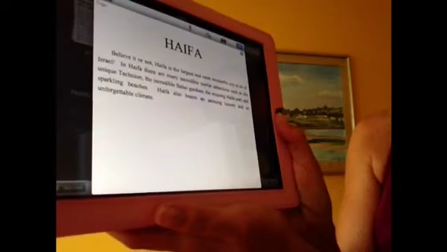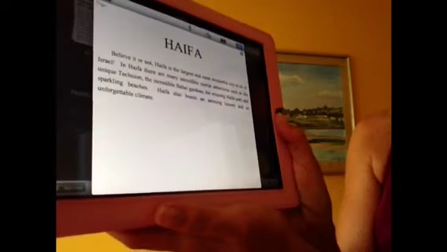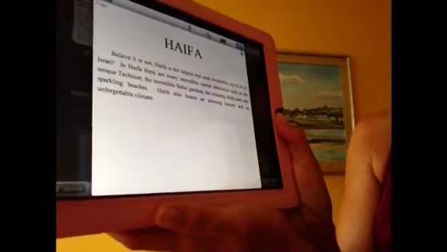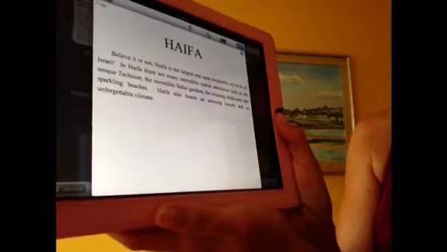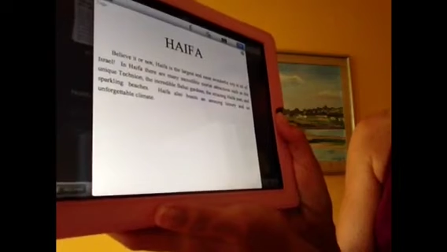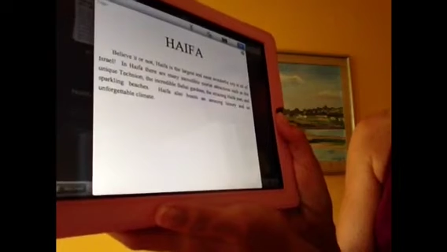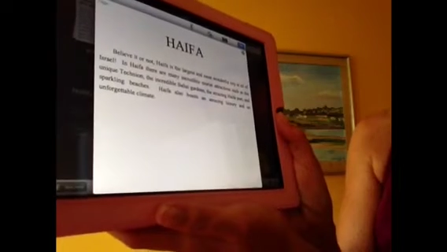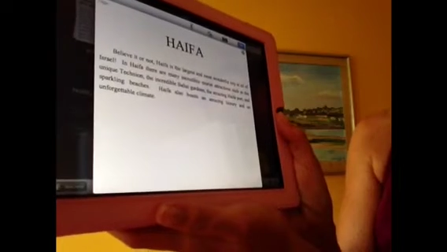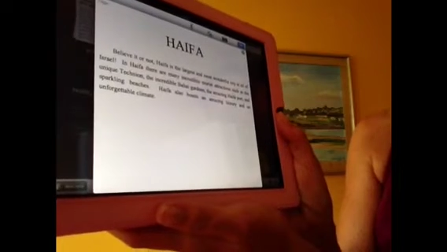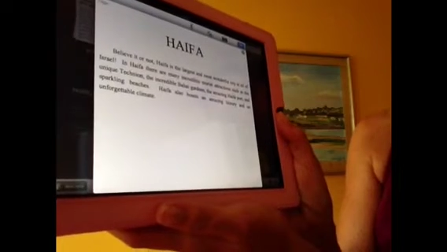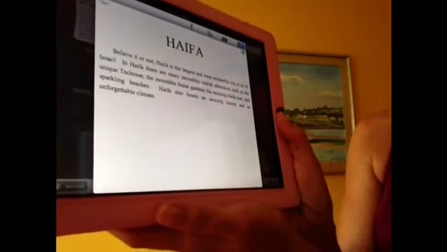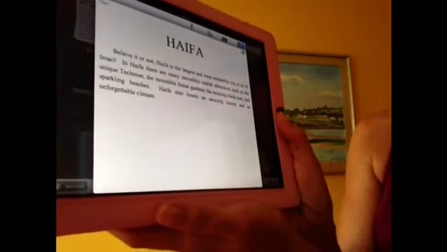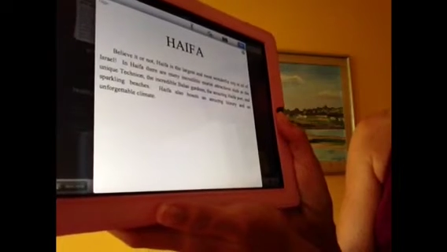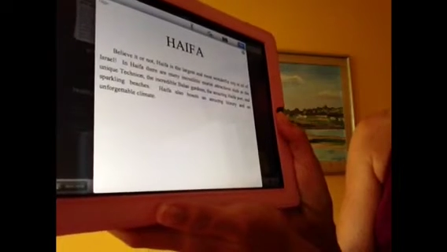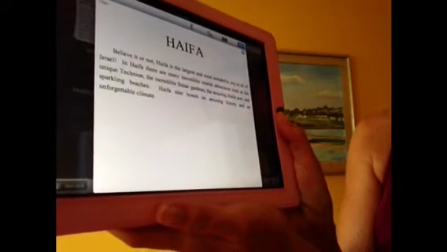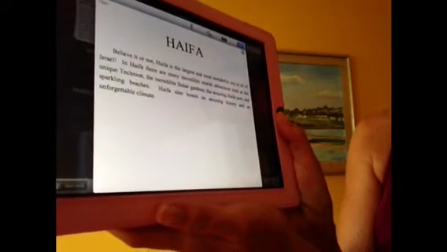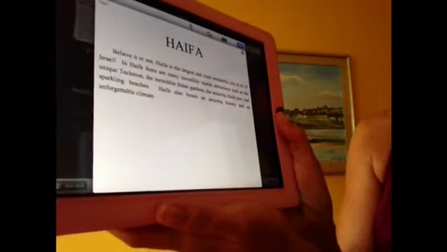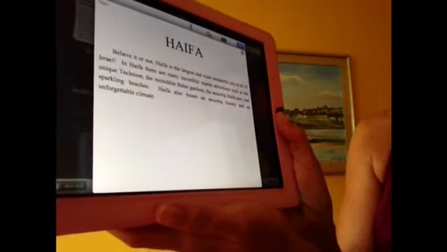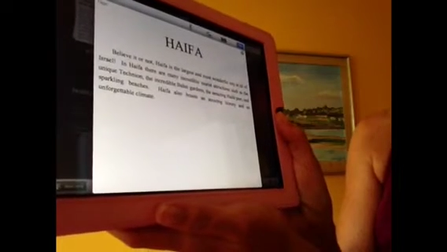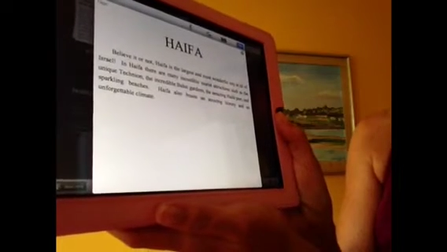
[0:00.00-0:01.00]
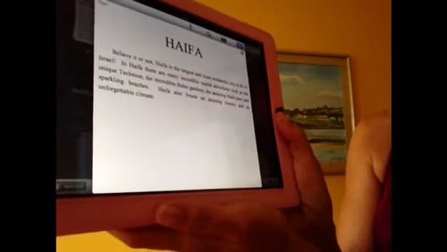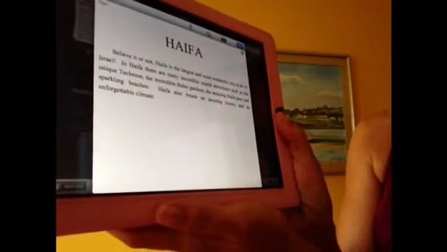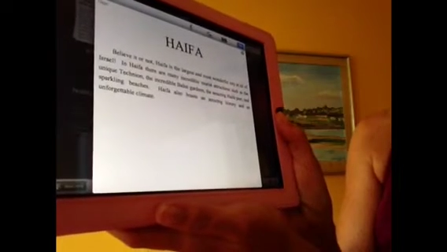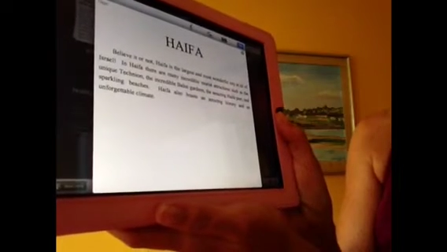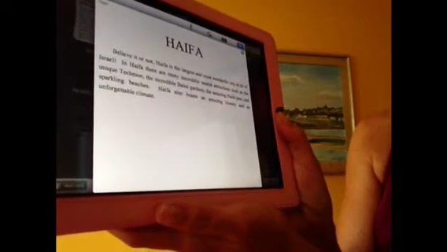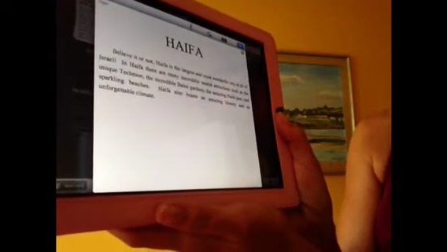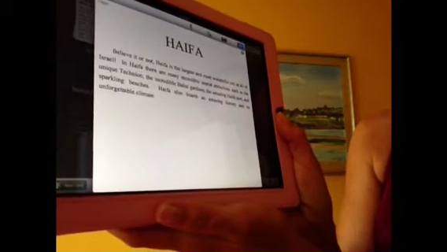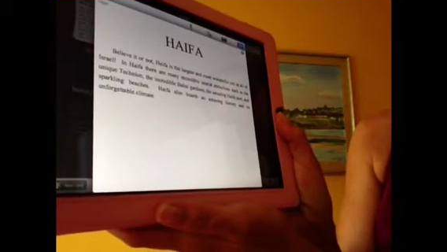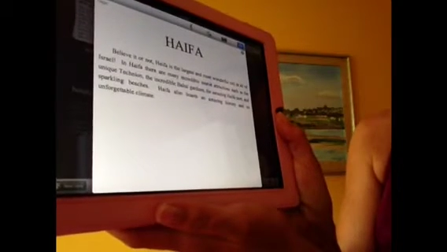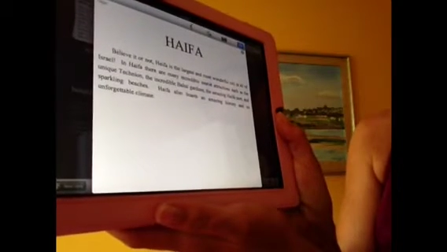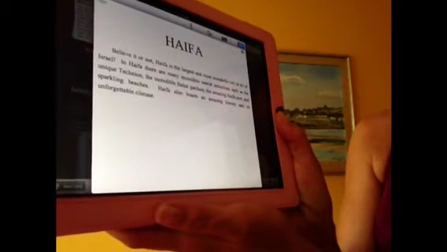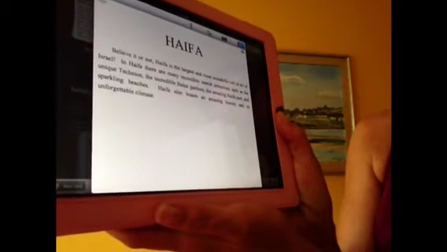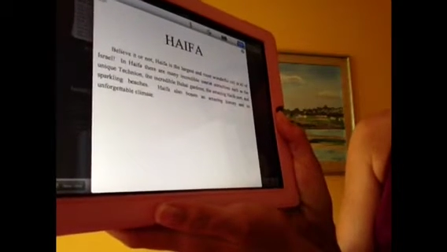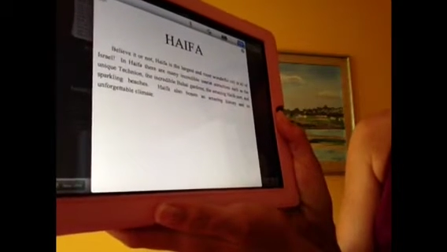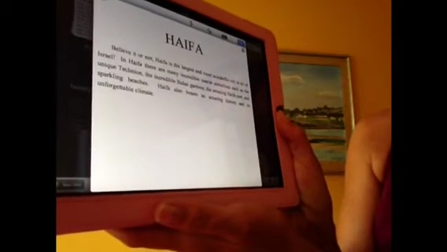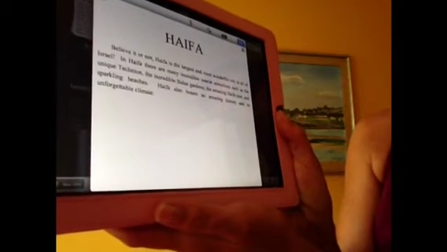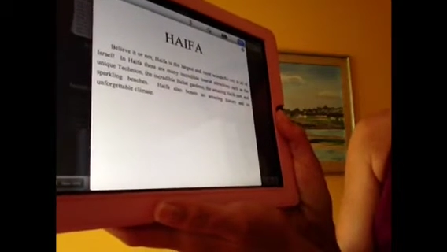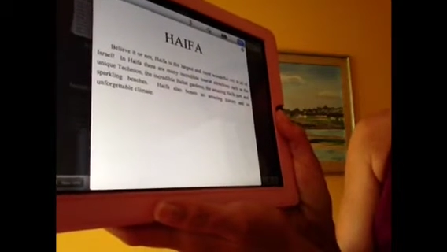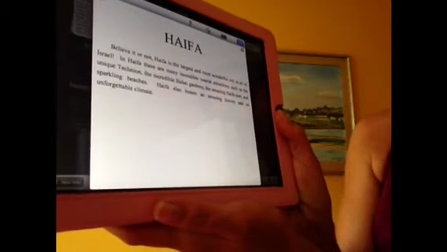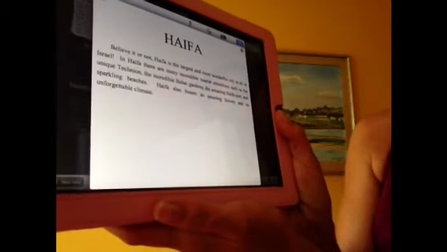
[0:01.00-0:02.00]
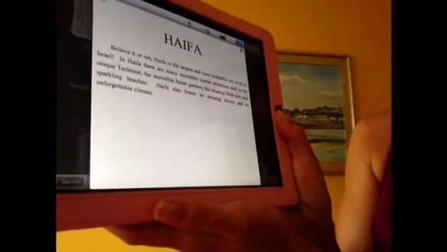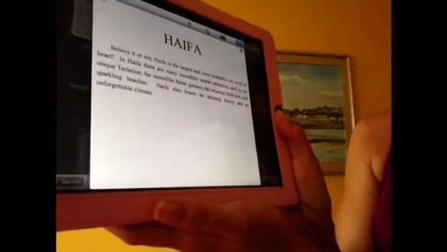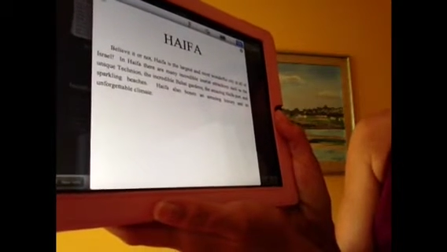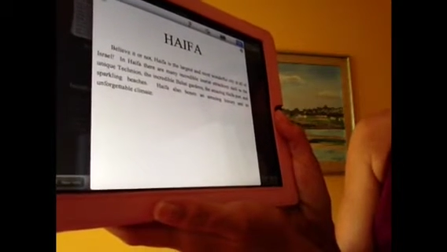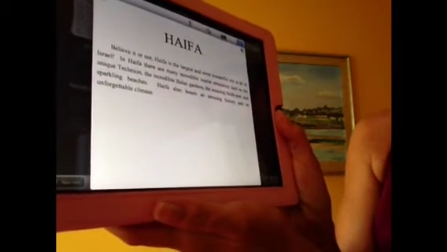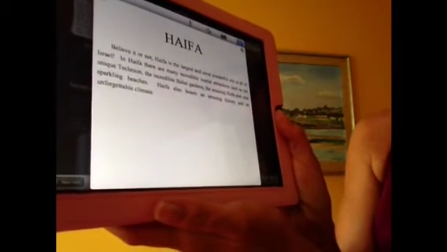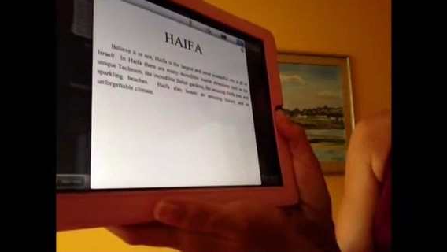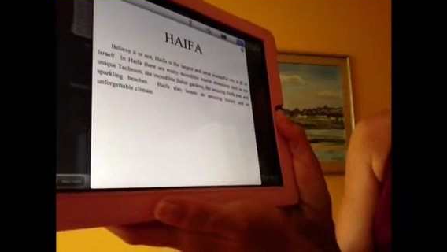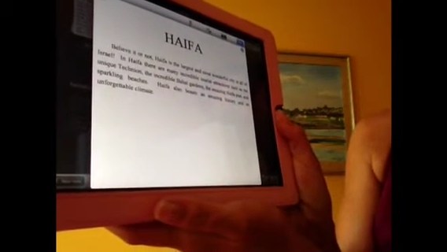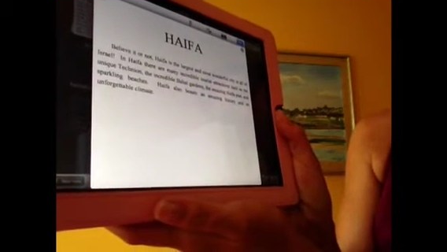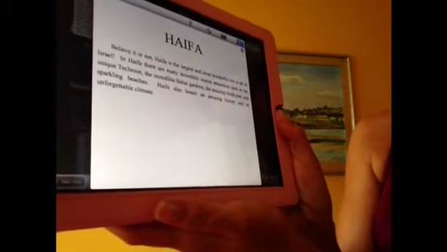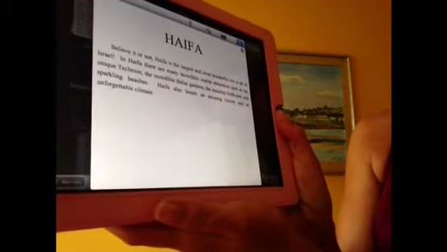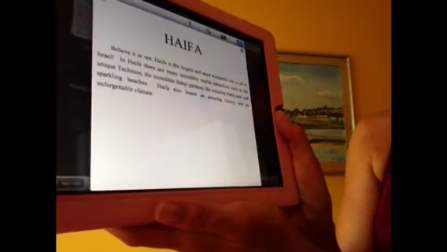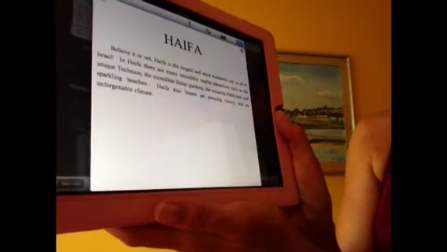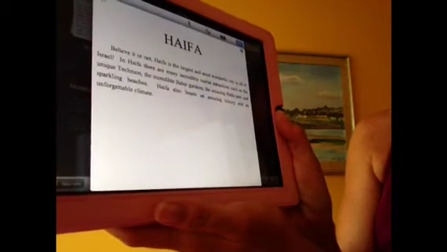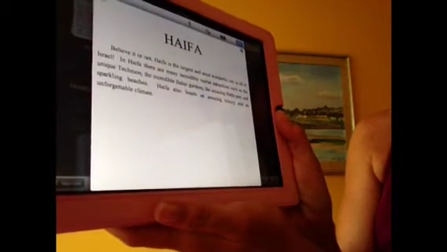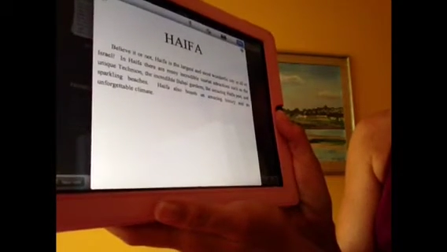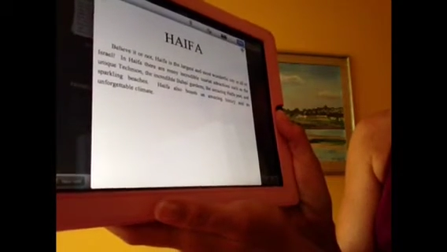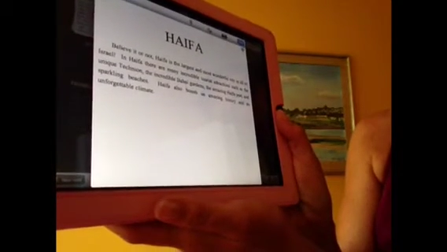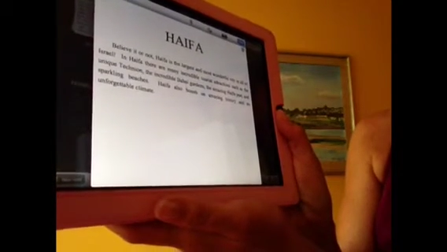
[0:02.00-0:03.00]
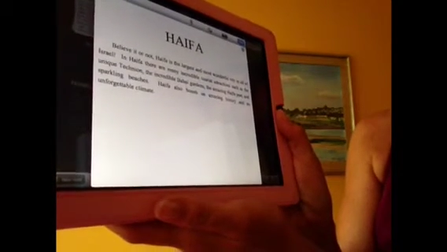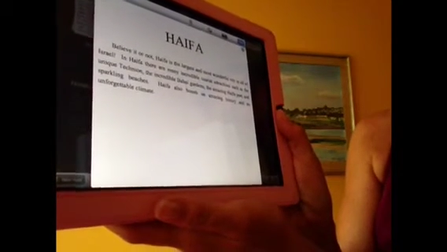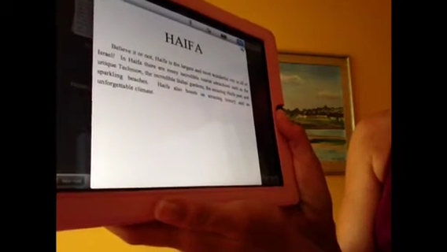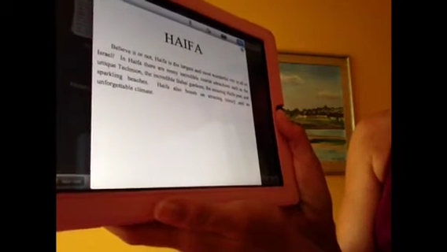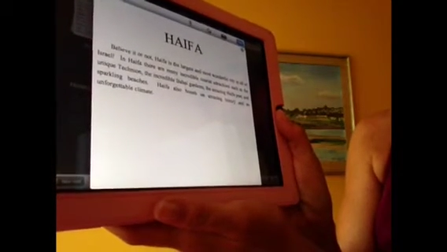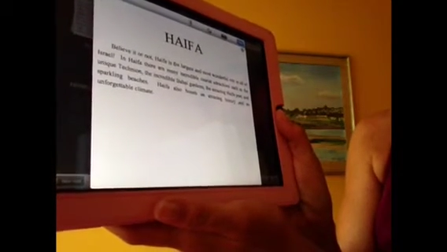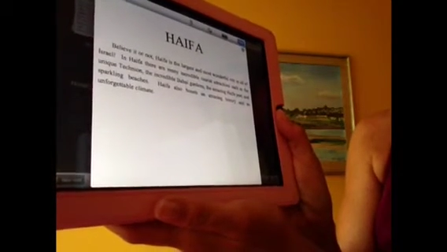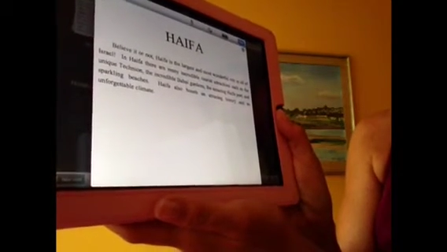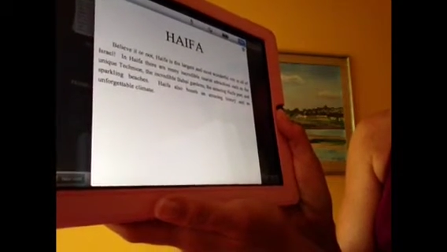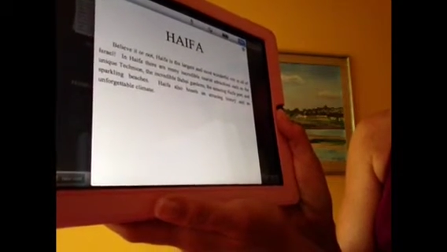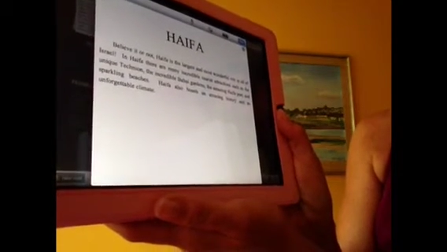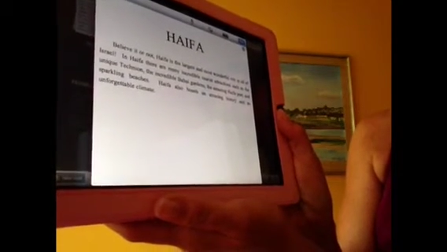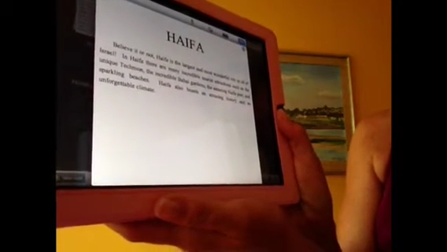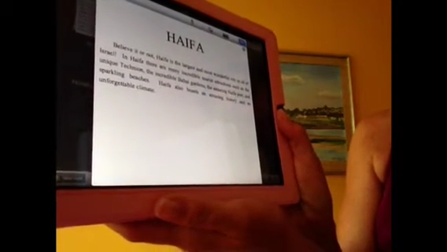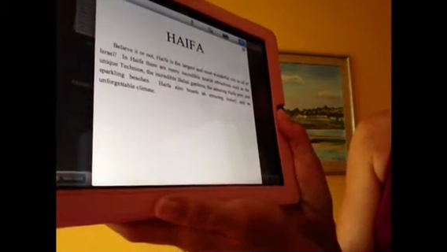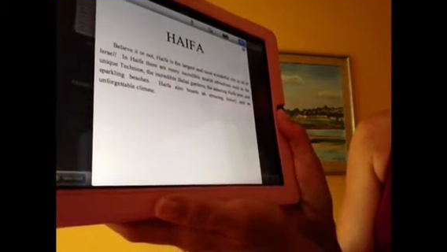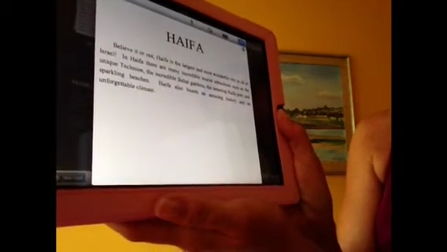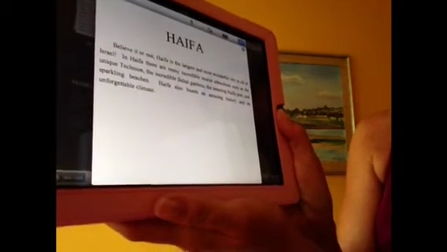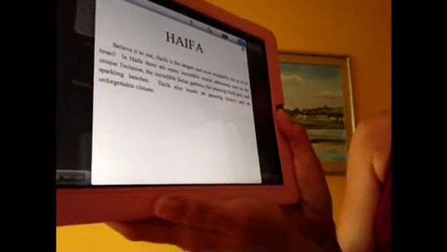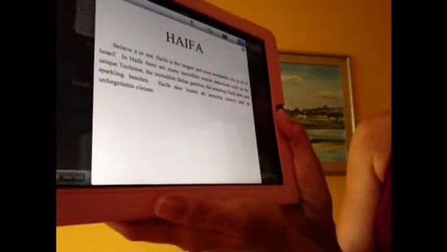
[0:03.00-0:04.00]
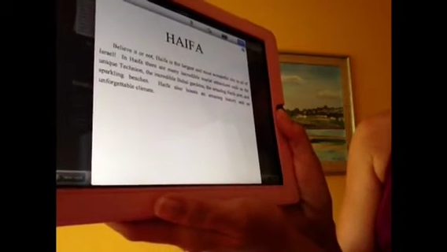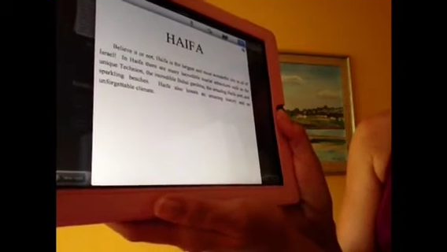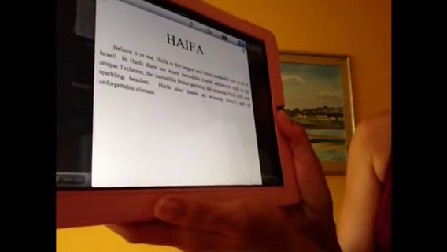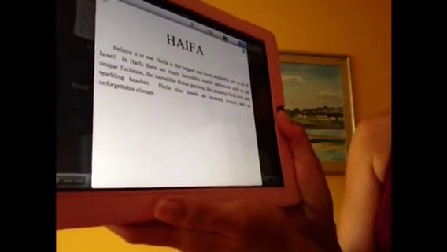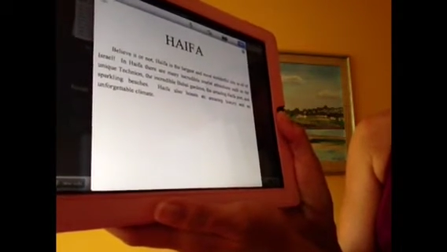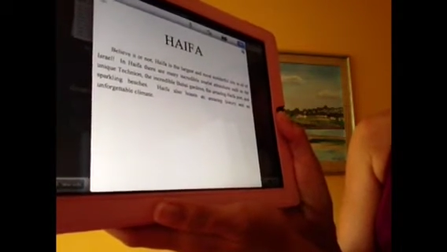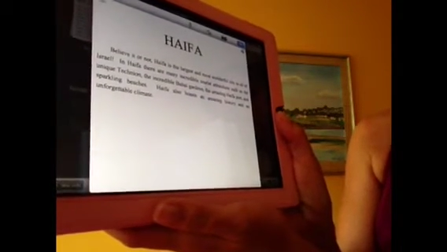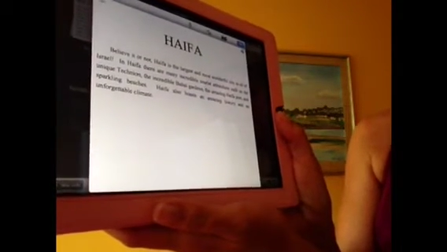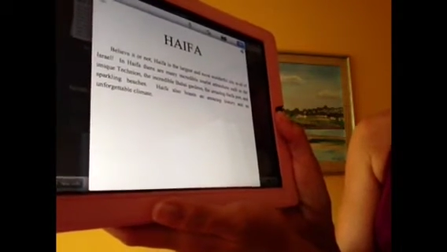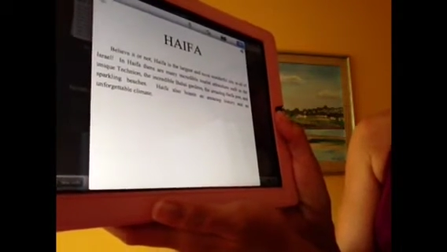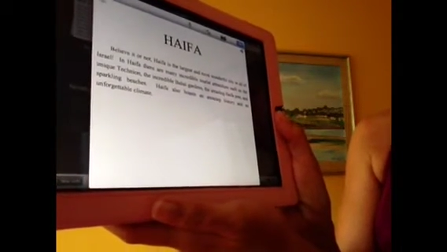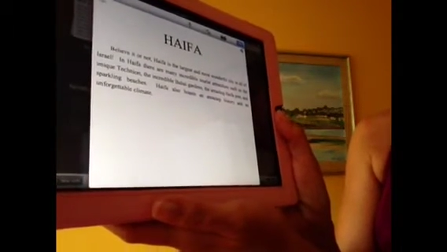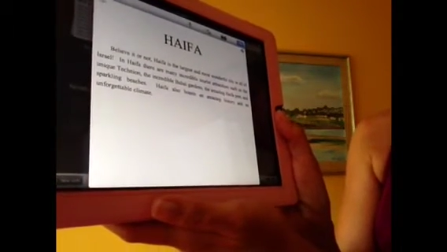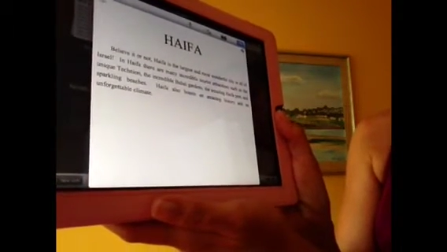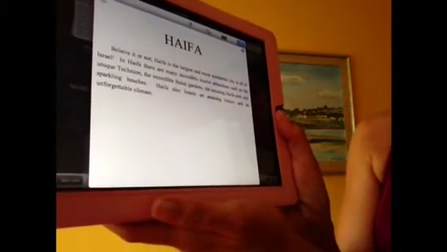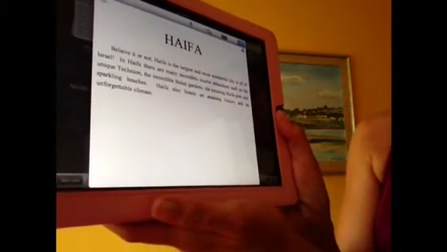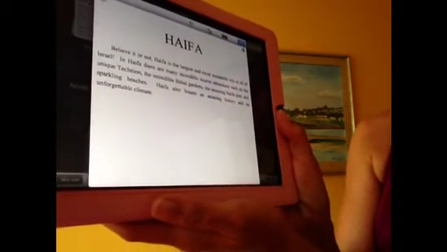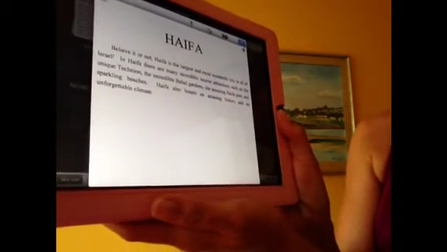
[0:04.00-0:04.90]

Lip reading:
[unreadable: no face in view]